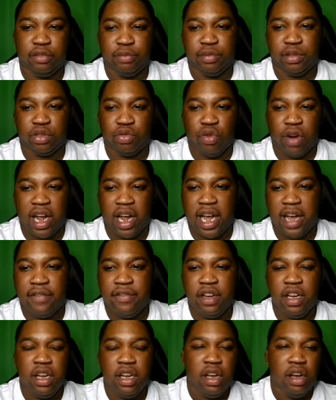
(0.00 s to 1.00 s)
subscribe
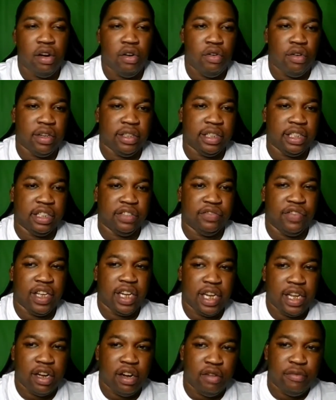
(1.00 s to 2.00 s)
on this
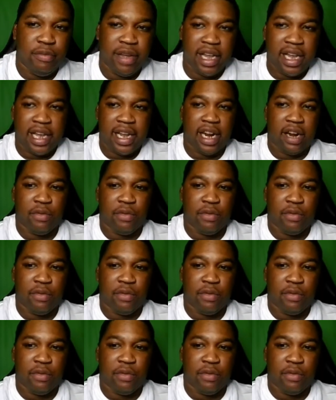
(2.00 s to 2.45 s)
video, man.